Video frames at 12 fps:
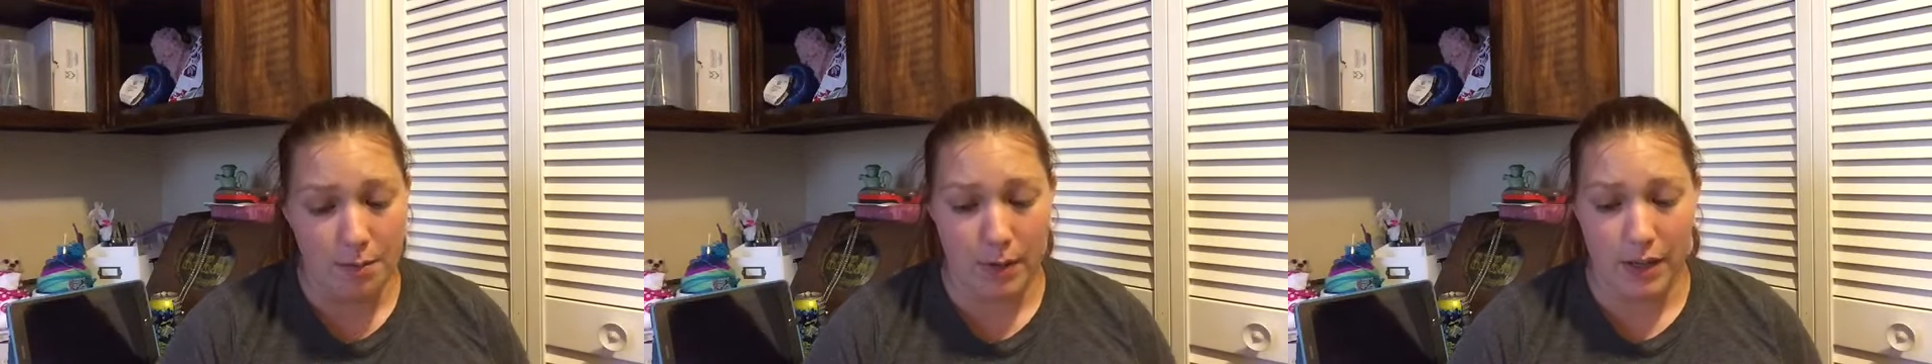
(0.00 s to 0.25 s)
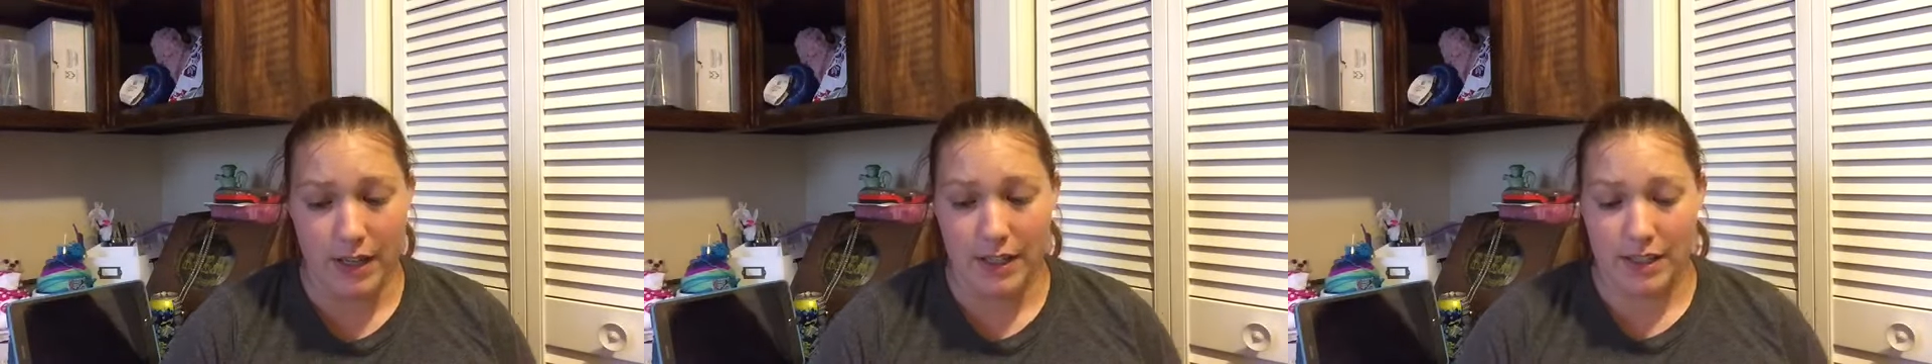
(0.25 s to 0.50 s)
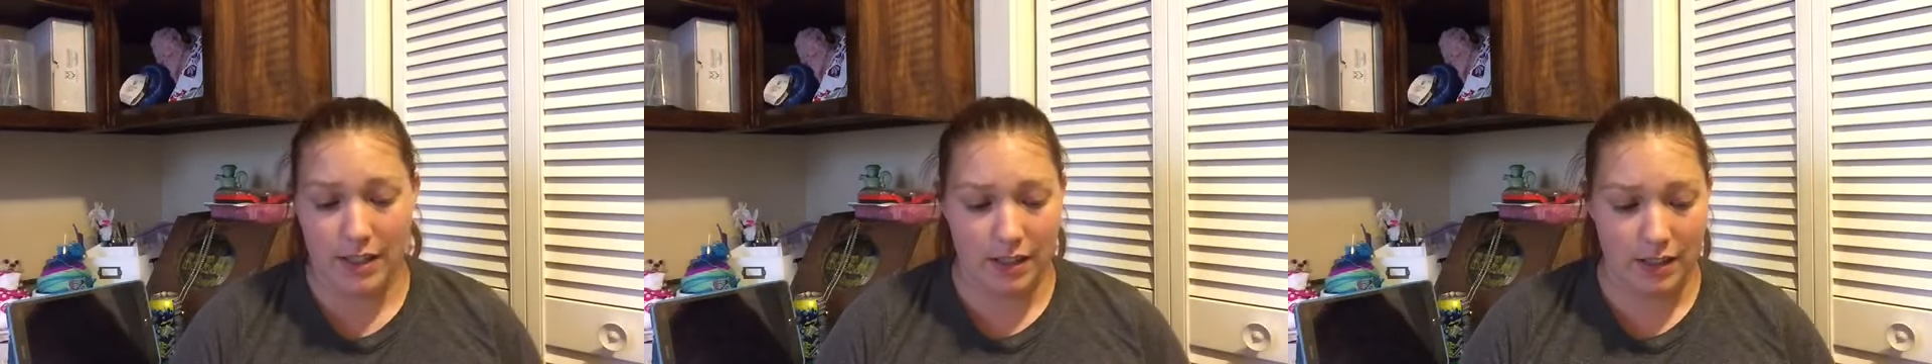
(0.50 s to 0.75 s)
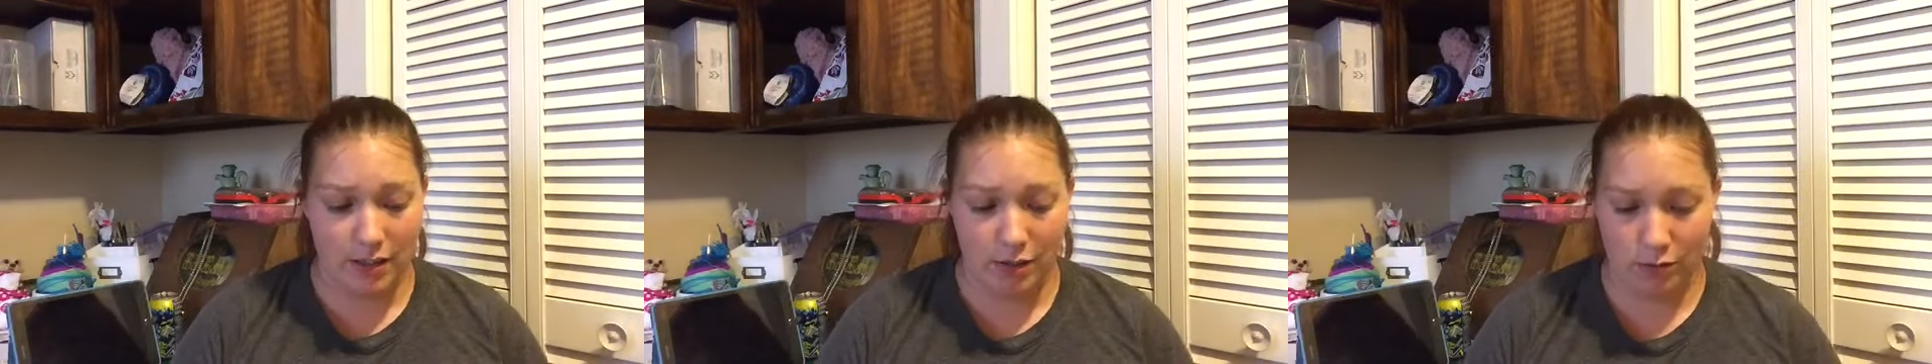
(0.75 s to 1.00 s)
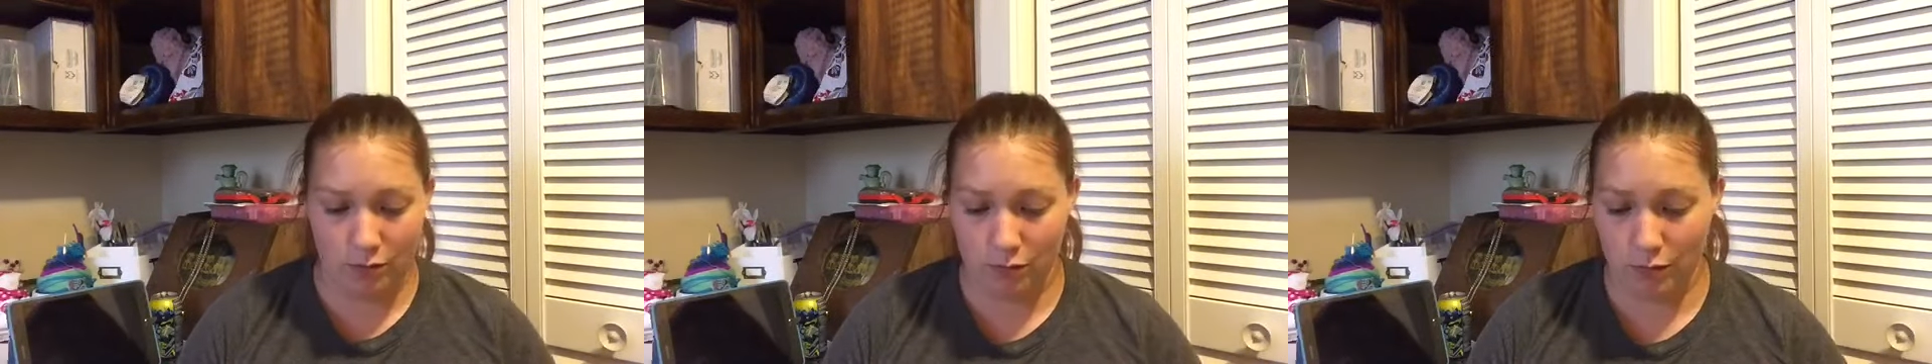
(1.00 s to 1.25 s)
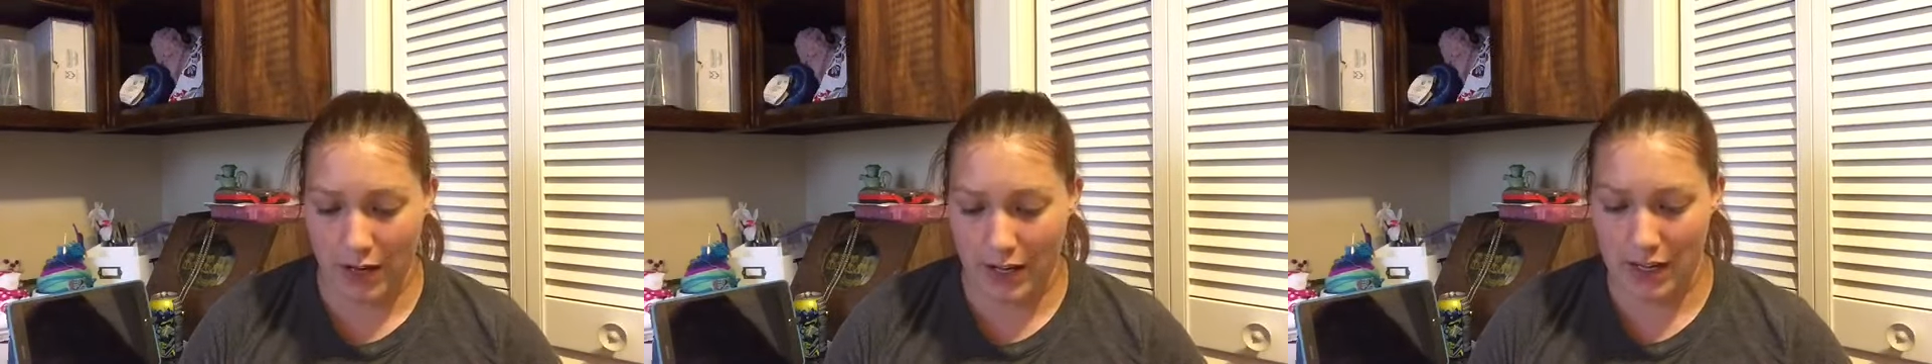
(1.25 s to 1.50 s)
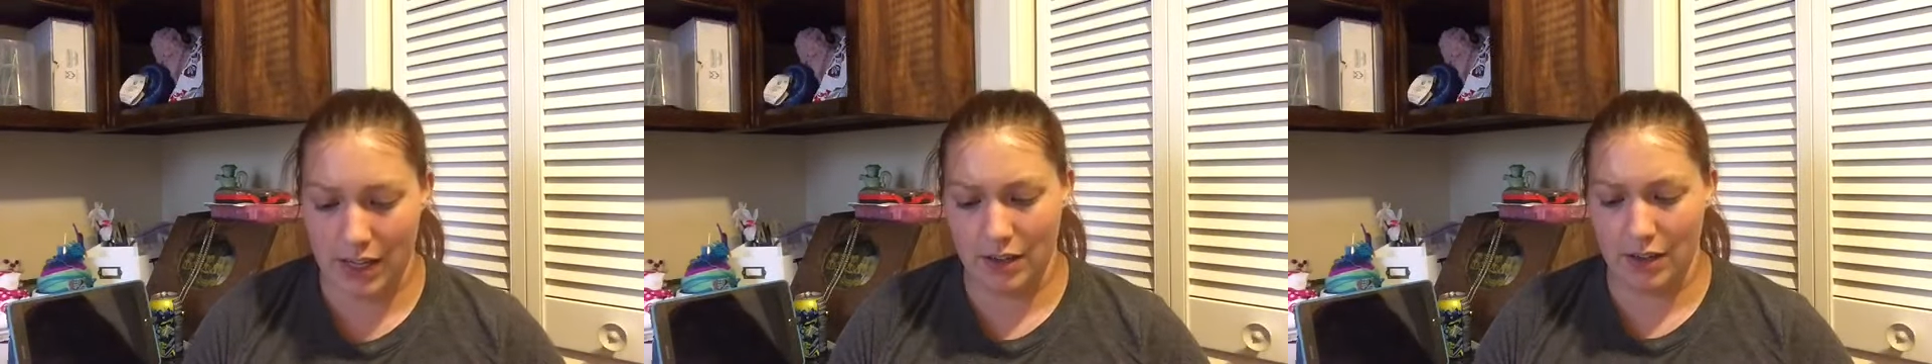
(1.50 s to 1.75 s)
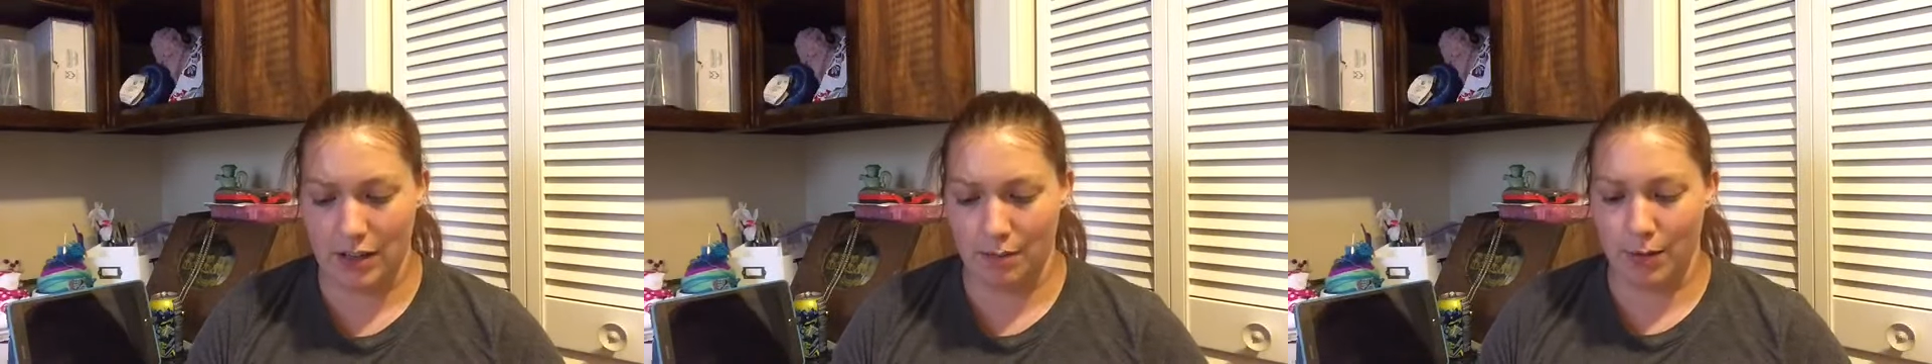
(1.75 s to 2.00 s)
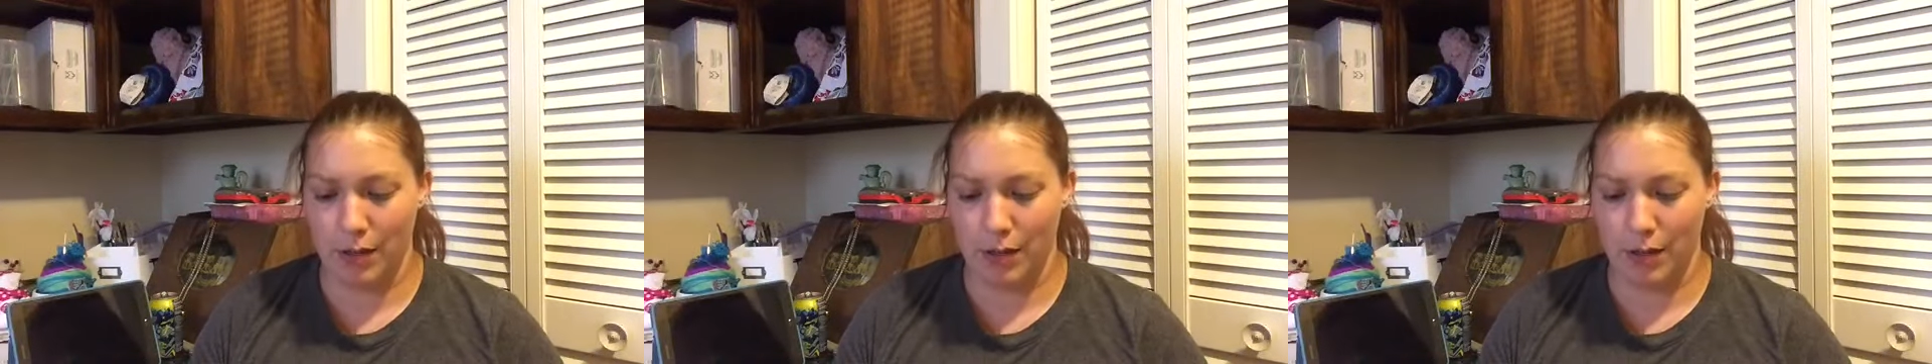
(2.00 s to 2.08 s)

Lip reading: but right here in